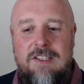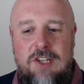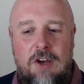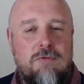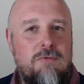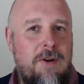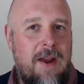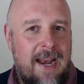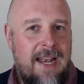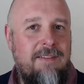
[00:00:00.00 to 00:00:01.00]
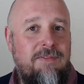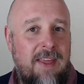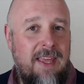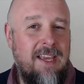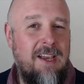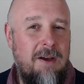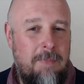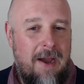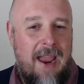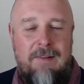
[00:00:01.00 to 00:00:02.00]
don't really think
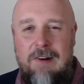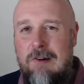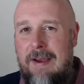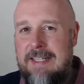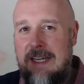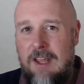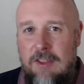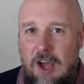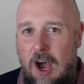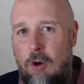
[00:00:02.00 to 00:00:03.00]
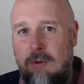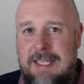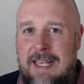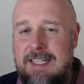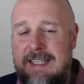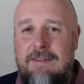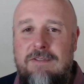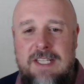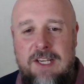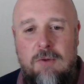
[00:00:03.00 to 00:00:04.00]
about error correcting the whole sentence, every
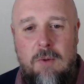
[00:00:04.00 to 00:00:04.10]
single